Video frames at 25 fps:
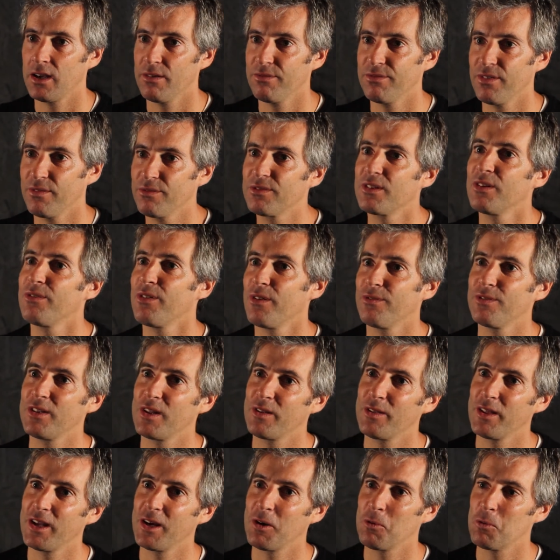a fifty fifty
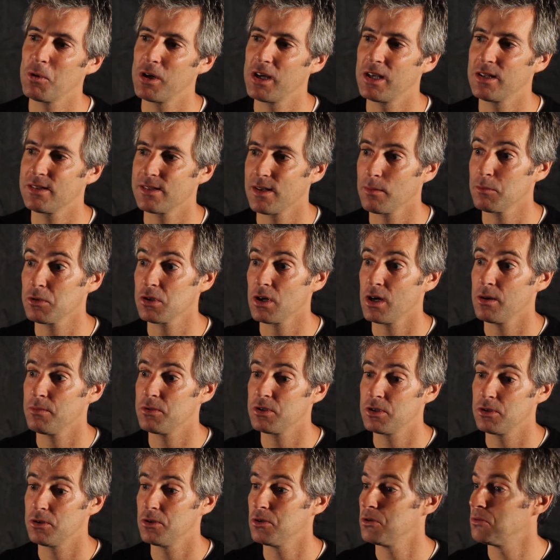thing where
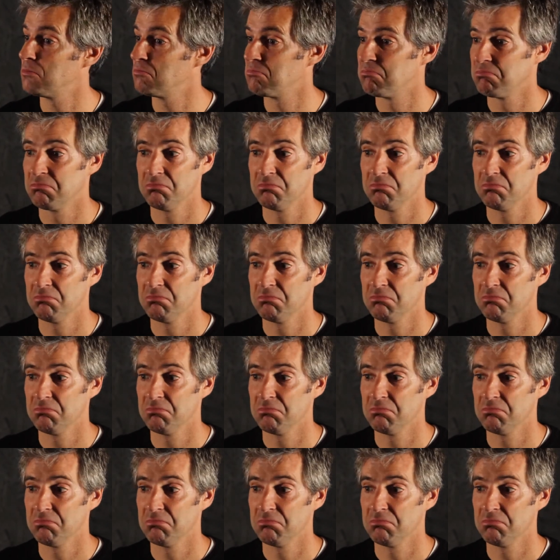sometimes you